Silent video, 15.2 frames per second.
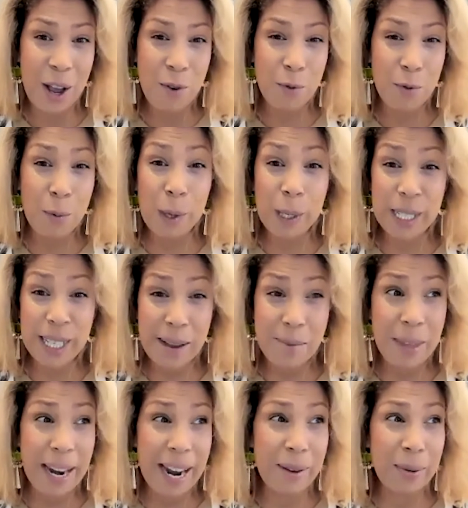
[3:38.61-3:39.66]
from the time
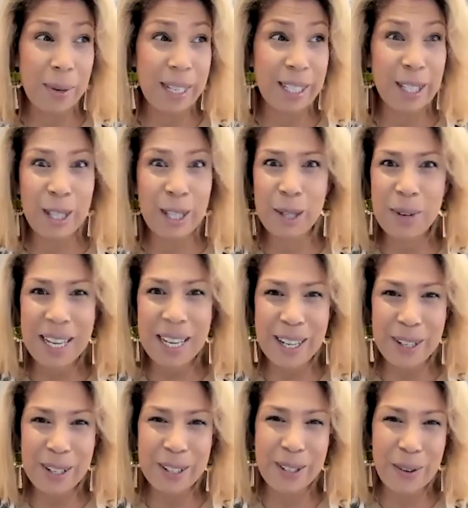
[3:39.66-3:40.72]
that I was three
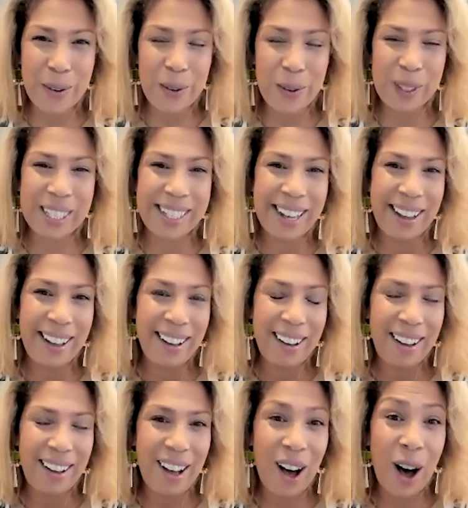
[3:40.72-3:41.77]
years old
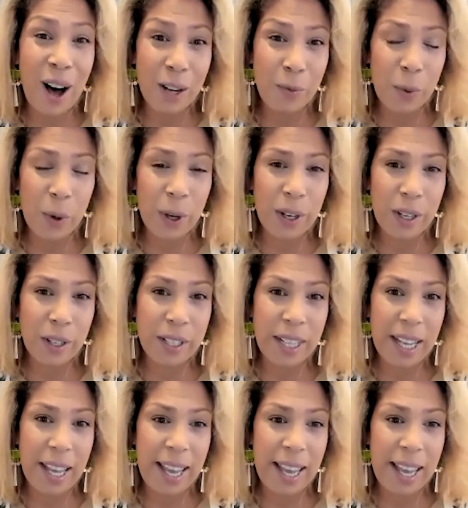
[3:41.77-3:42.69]
uh, onward.